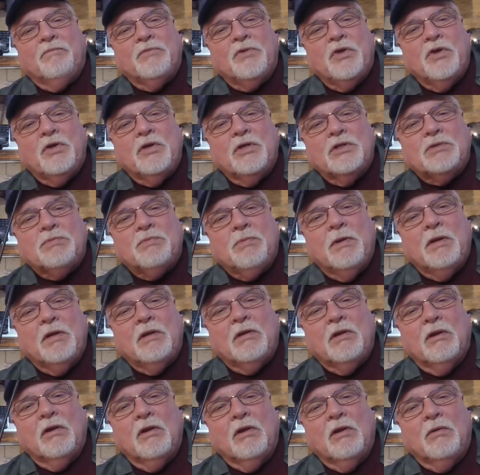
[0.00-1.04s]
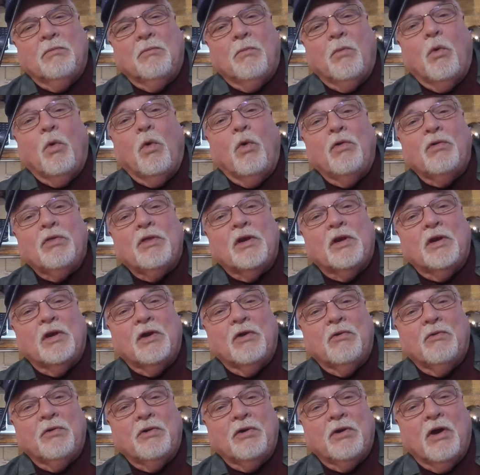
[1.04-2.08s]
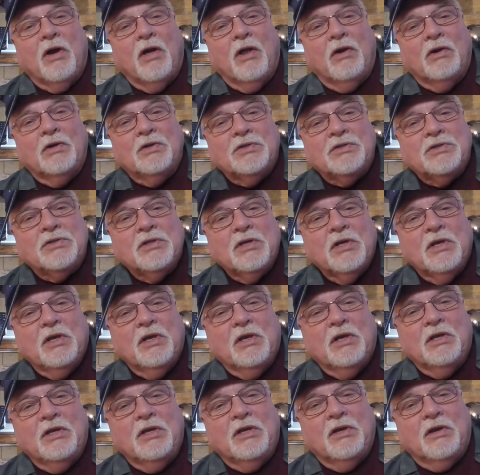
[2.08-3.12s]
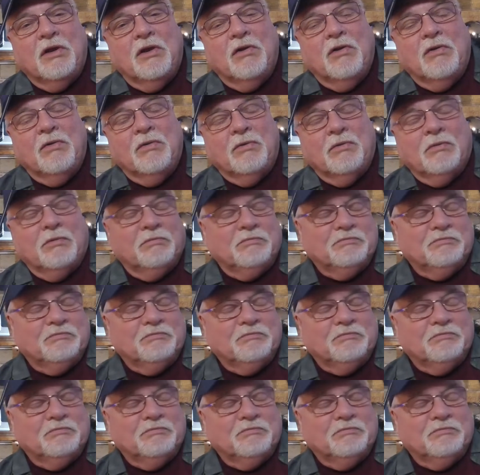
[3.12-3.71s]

You can spend a little more than $100, you know,